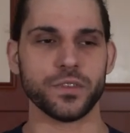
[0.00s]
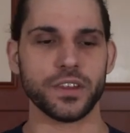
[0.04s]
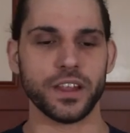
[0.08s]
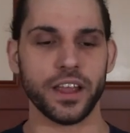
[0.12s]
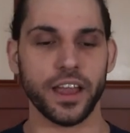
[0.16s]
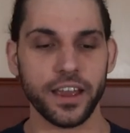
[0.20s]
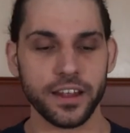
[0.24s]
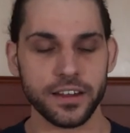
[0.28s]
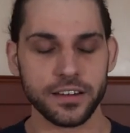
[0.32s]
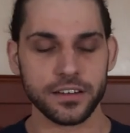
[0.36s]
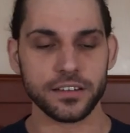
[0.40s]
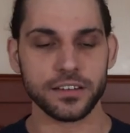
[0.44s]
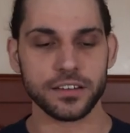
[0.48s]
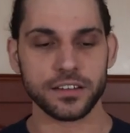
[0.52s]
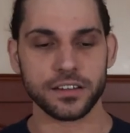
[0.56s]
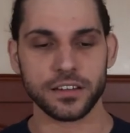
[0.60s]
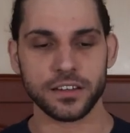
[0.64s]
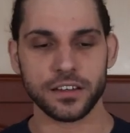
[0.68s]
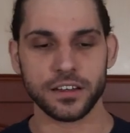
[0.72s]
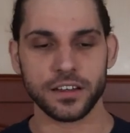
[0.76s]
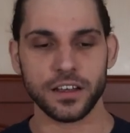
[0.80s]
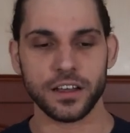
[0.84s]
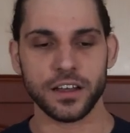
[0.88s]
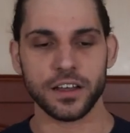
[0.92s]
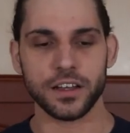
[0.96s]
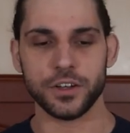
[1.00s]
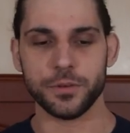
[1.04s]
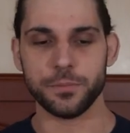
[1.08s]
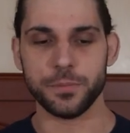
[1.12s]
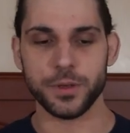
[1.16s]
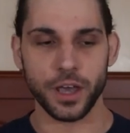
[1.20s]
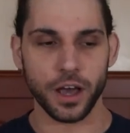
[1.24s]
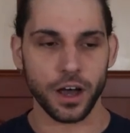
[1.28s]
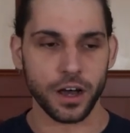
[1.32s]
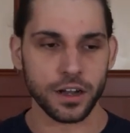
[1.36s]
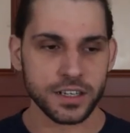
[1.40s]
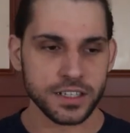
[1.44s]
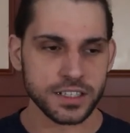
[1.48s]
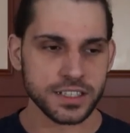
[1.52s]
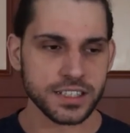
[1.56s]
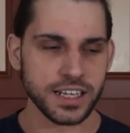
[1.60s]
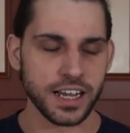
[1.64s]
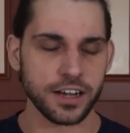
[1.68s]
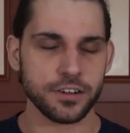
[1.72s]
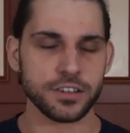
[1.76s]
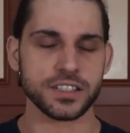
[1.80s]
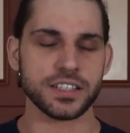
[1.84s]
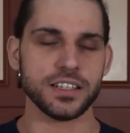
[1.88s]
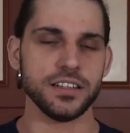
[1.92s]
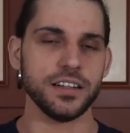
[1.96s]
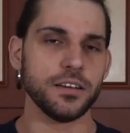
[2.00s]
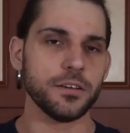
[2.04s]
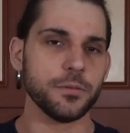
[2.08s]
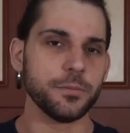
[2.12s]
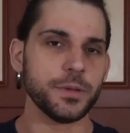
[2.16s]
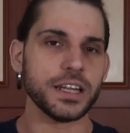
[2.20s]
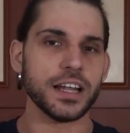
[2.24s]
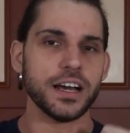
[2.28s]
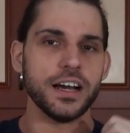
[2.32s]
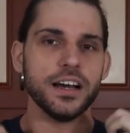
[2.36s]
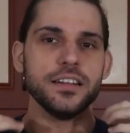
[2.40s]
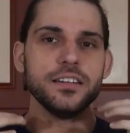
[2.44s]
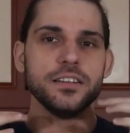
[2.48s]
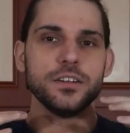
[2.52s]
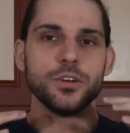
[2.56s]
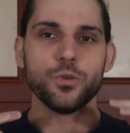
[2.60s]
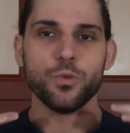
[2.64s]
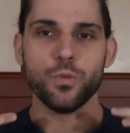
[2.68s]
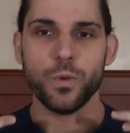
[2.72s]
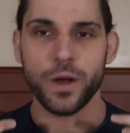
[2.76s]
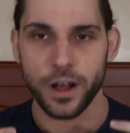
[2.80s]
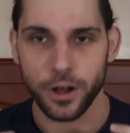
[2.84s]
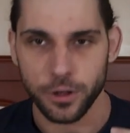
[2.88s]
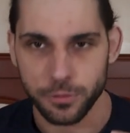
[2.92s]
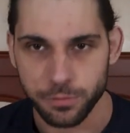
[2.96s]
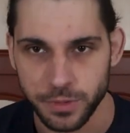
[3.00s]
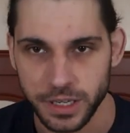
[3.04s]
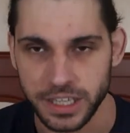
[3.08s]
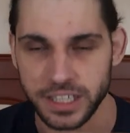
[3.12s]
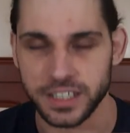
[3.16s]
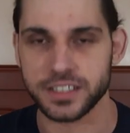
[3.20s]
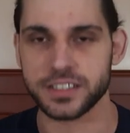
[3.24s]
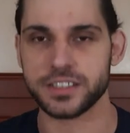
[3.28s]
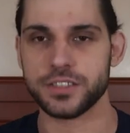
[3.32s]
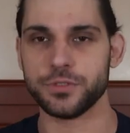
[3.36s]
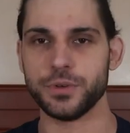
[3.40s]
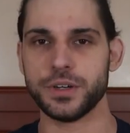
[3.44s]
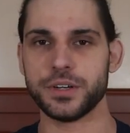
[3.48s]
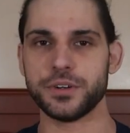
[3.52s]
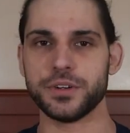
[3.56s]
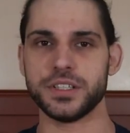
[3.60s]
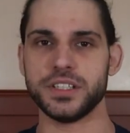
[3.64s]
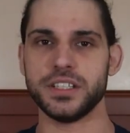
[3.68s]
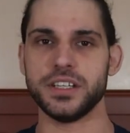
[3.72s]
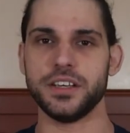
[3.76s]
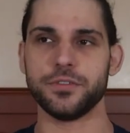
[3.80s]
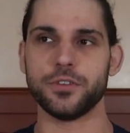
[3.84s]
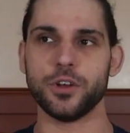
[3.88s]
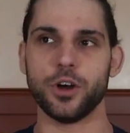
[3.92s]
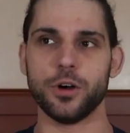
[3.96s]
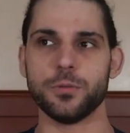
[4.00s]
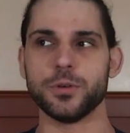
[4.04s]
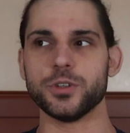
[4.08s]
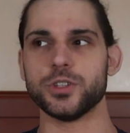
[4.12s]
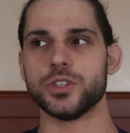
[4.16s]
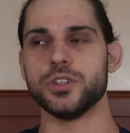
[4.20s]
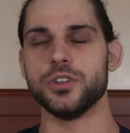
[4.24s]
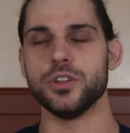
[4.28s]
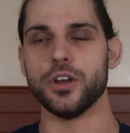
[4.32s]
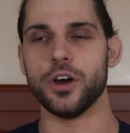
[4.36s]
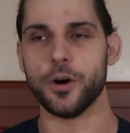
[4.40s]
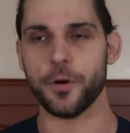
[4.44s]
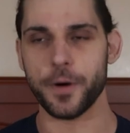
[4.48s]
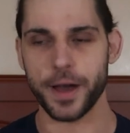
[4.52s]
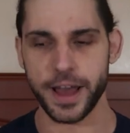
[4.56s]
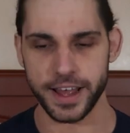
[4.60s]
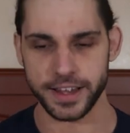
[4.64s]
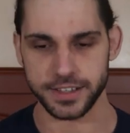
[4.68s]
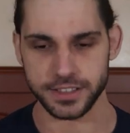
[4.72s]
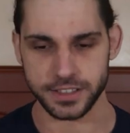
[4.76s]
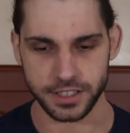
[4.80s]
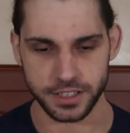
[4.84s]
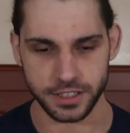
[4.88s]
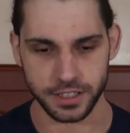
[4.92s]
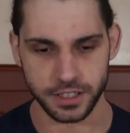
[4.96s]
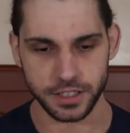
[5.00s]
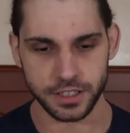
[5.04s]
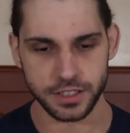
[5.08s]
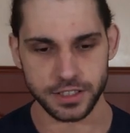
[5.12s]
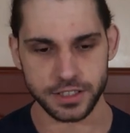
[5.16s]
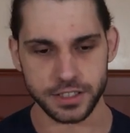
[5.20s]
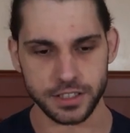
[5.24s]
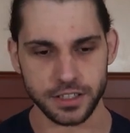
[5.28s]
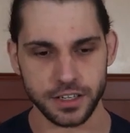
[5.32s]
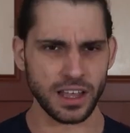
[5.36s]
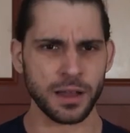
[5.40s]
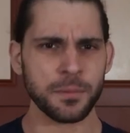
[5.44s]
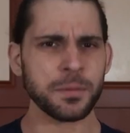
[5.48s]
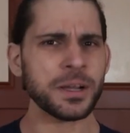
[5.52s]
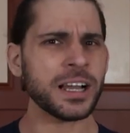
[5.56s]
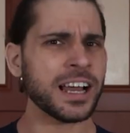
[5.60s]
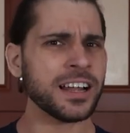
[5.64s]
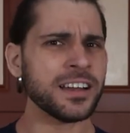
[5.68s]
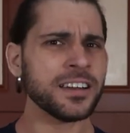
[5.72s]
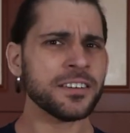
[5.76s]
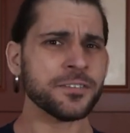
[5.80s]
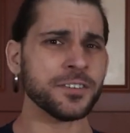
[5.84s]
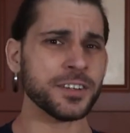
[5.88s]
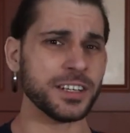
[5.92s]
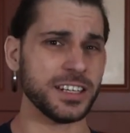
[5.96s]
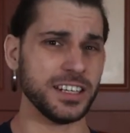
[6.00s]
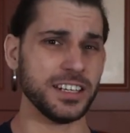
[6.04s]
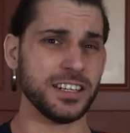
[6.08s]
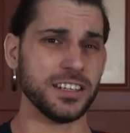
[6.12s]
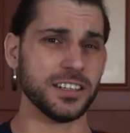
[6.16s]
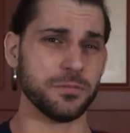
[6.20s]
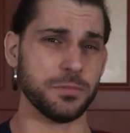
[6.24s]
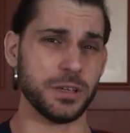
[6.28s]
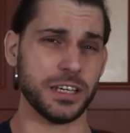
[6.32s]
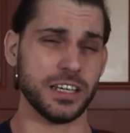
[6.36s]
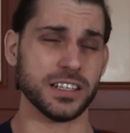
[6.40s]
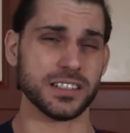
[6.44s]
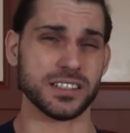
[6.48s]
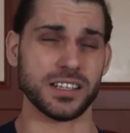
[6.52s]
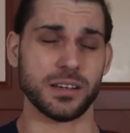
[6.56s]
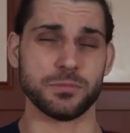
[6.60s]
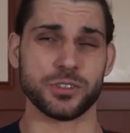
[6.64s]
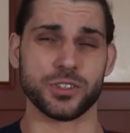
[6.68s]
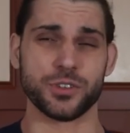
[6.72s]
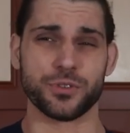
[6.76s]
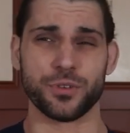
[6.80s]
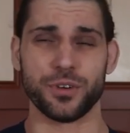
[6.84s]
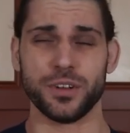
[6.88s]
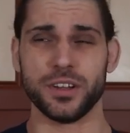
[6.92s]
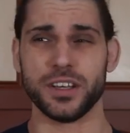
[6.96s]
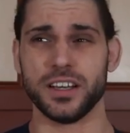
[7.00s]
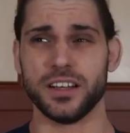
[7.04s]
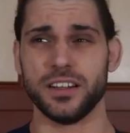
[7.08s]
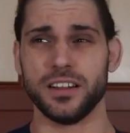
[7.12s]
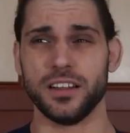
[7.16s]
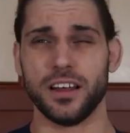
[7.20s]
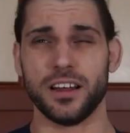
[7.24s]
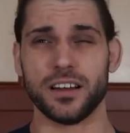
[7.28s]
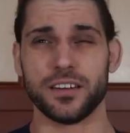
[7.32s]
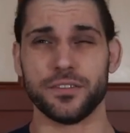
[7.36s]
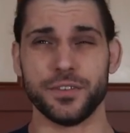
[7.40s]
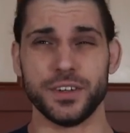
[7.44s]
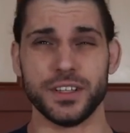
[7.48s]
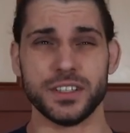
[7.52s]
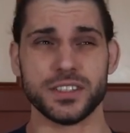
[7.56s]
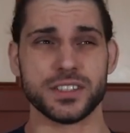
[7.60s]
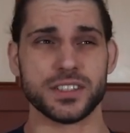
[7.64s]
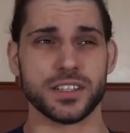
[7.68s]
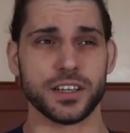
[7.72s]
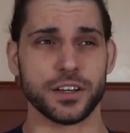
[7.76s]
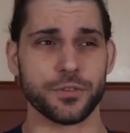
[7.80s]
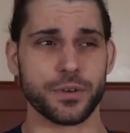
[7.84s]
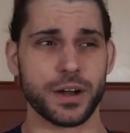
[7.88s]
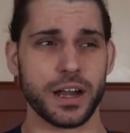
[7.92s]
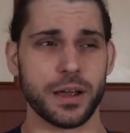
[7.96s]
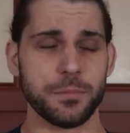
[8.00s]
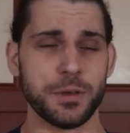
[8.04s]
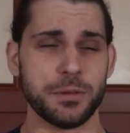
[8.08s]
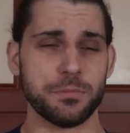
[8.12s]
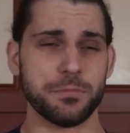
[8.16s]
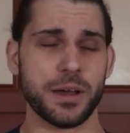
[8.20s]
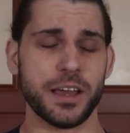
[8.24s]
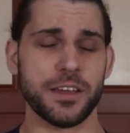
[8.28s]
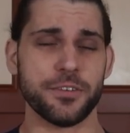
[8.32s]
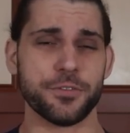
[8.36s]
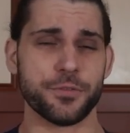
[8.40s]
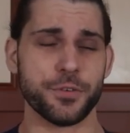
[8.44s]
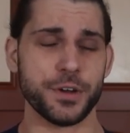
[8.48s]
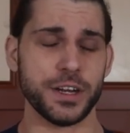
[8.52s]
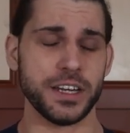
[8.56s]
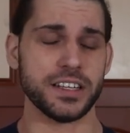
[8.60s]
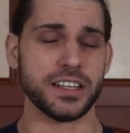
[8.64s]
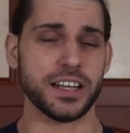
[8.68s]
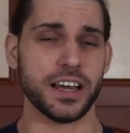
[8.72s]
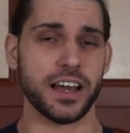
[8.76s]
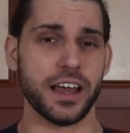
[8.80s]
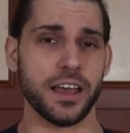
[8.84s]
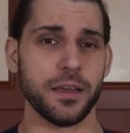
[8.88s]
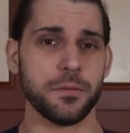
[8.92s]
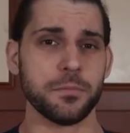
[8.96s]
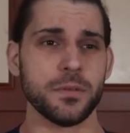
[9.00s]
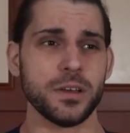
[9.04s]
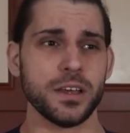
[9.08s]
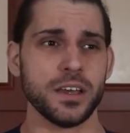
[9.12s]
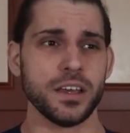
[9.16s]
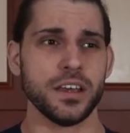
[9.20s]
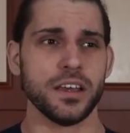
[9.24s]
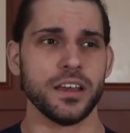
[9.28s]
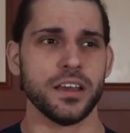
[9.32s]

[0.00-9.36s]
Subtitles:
And to be honest, I was a little bit underwhelmed because we received almost no answers. I'm kind of an idiot because I'm scrolling a lot of Instagram in my free time.